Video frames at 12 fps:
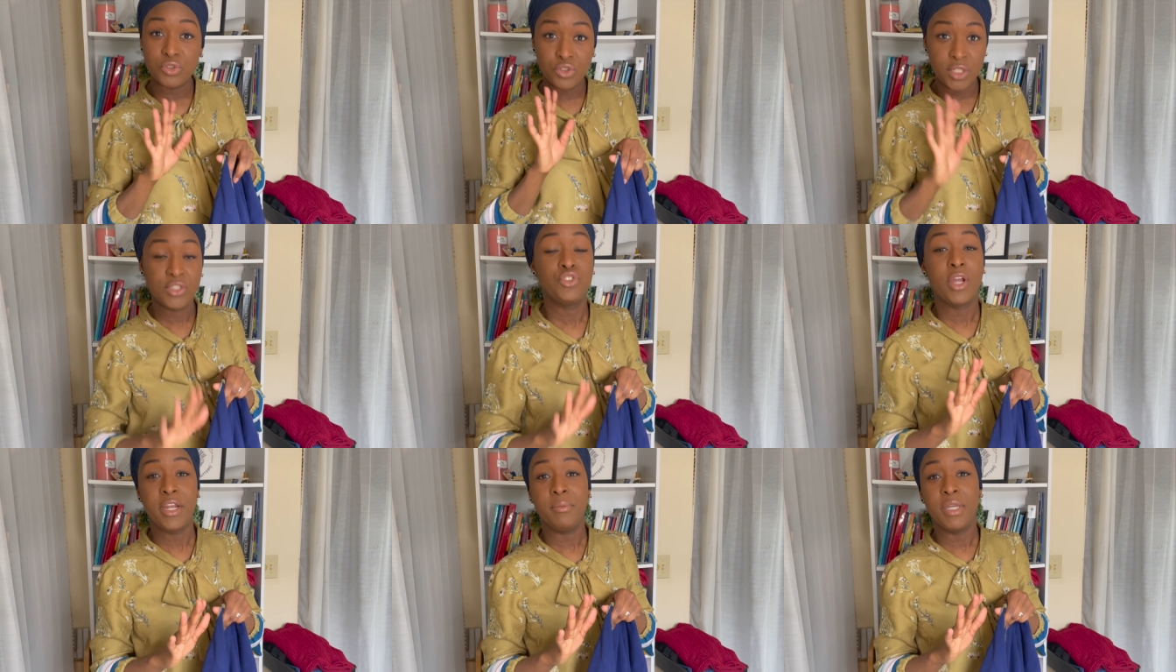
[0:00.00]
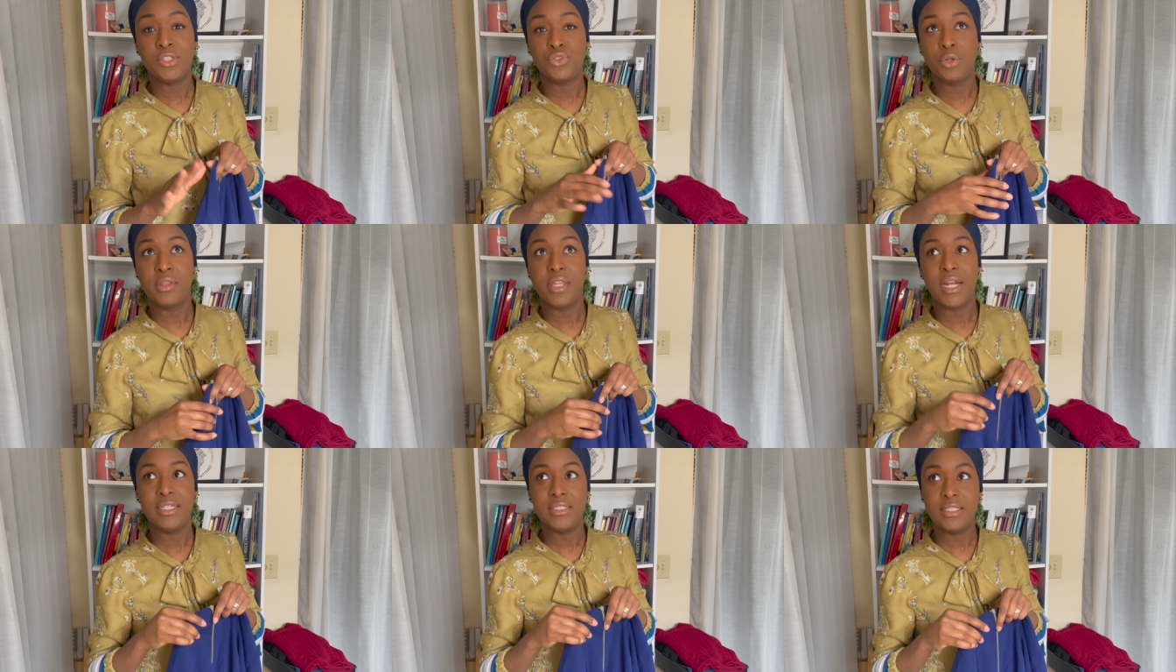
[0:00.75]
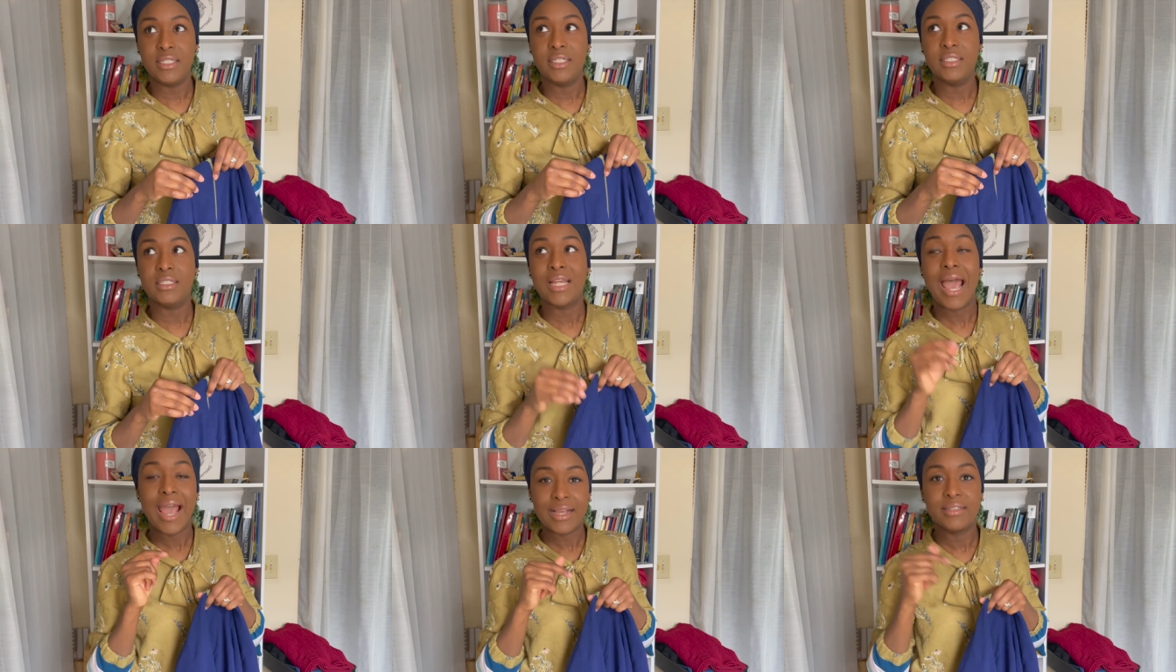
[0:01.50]
just trying to make sure that I didn't
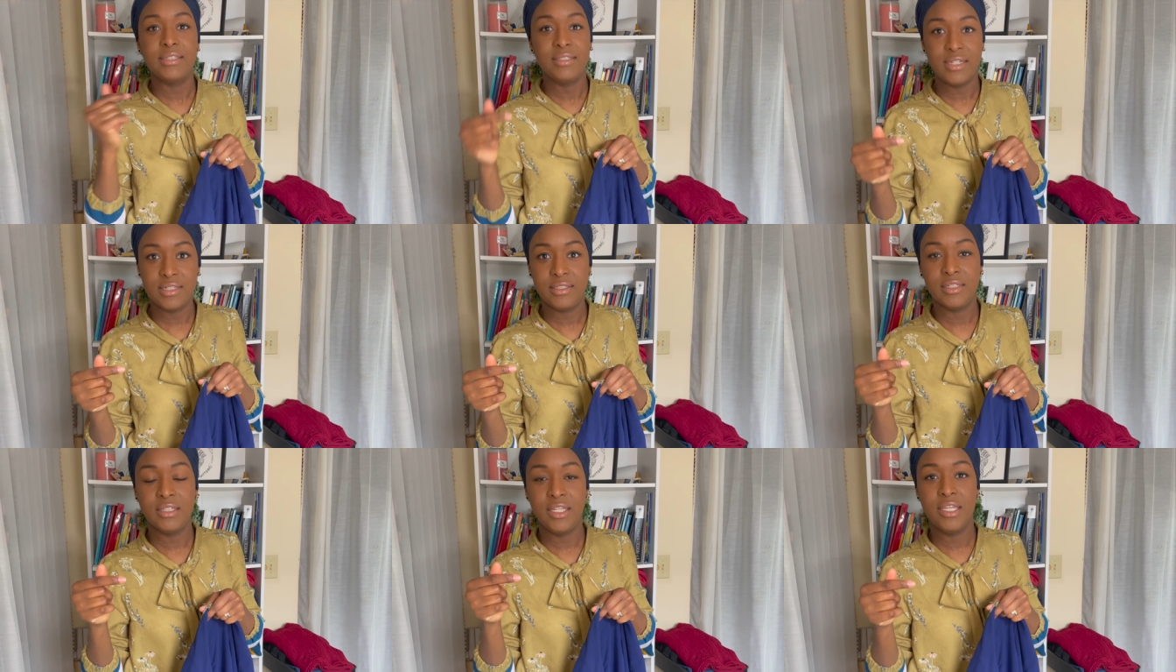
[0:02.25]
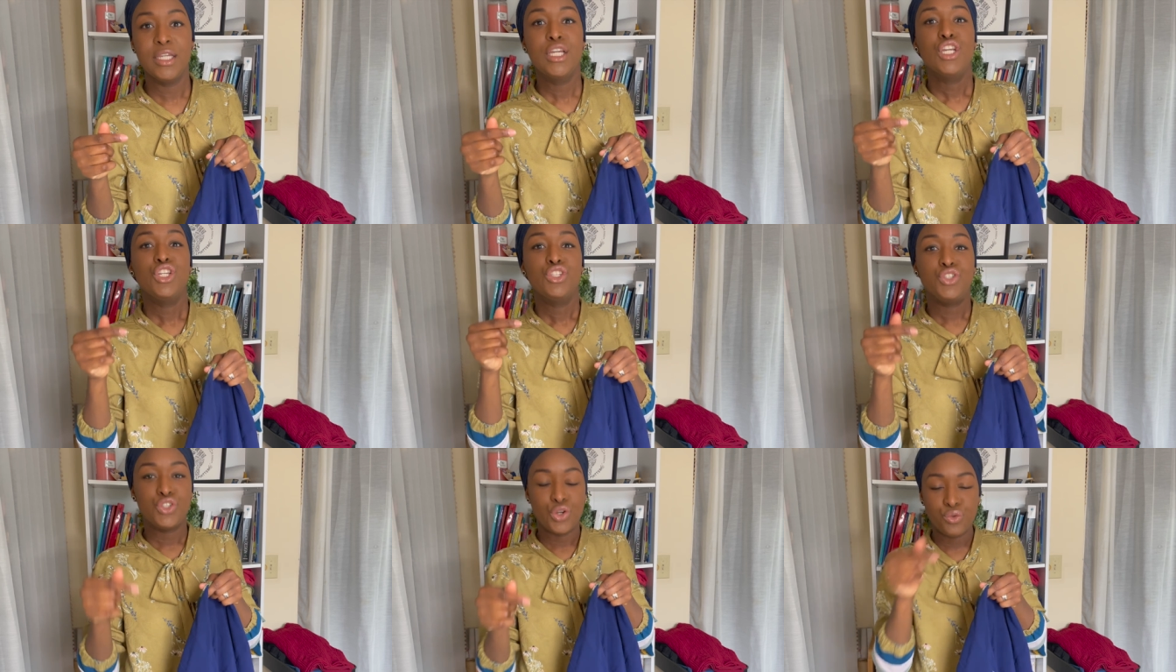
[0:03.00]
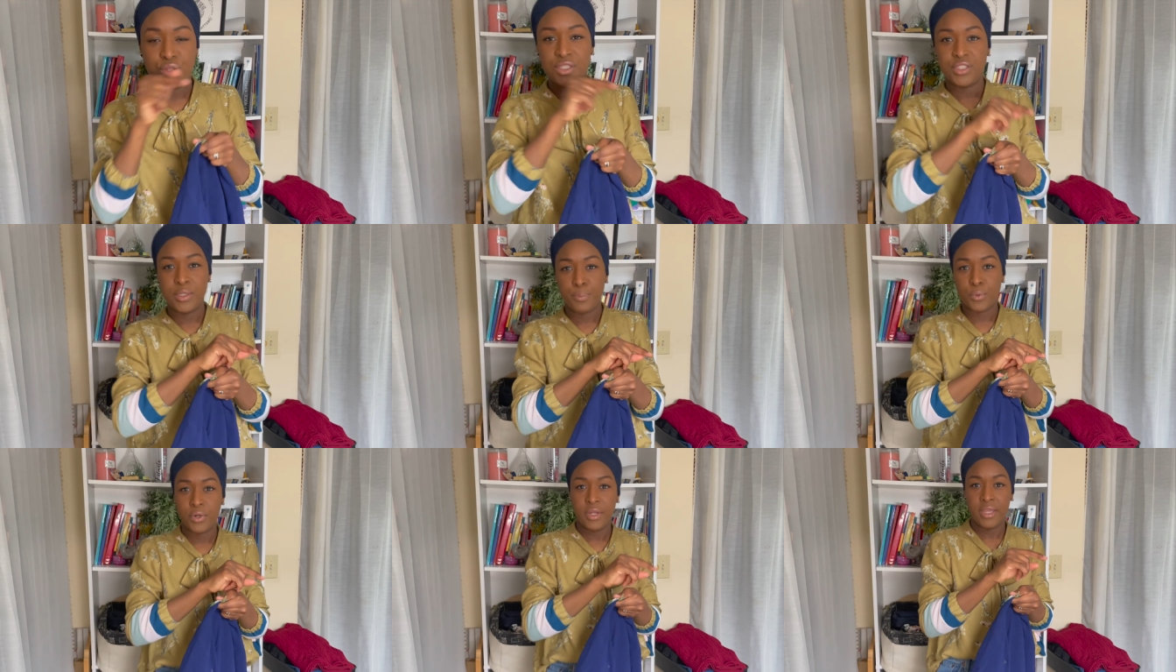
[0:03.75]
accidentally sew the
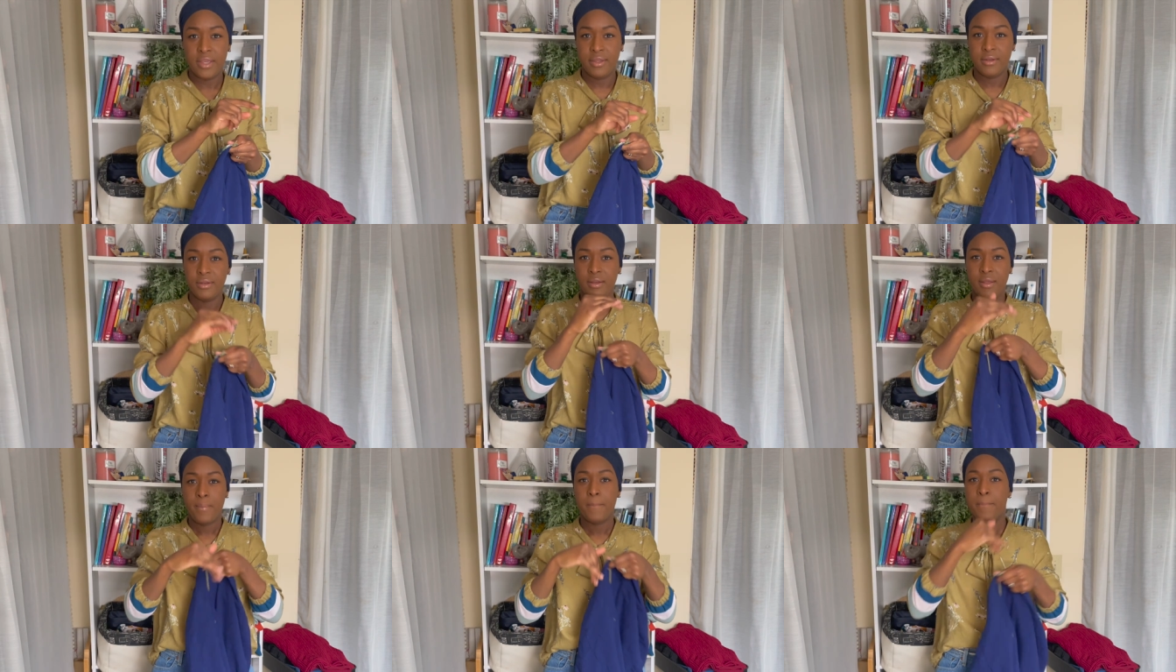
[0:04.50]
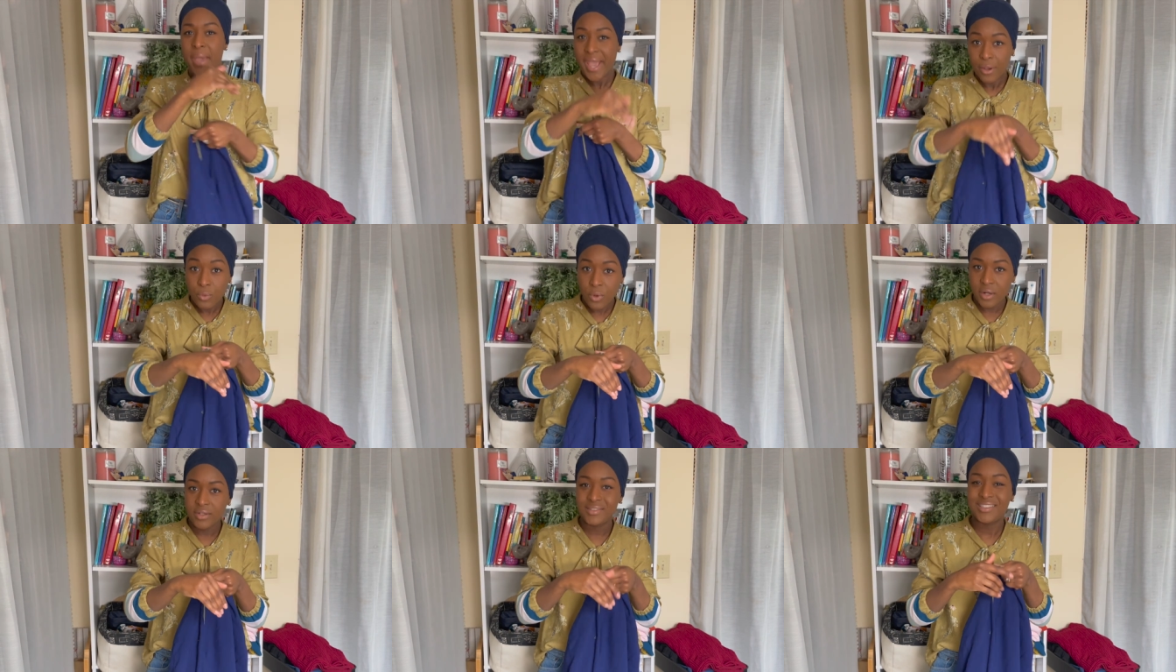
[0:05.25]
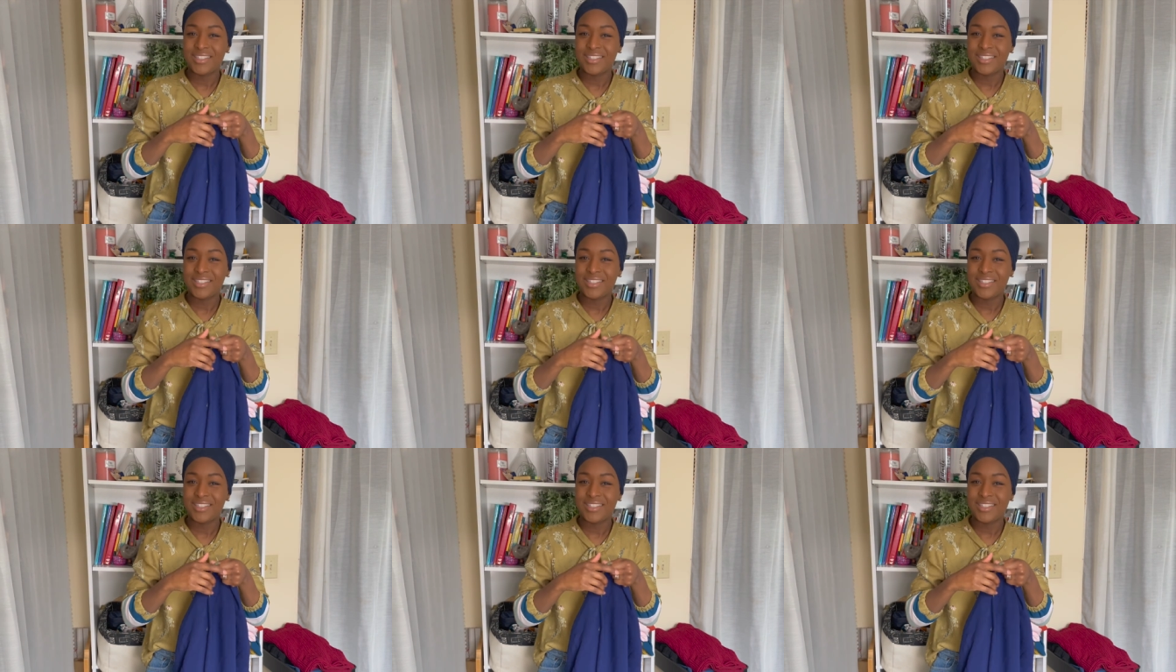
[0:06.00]
zipper in backwards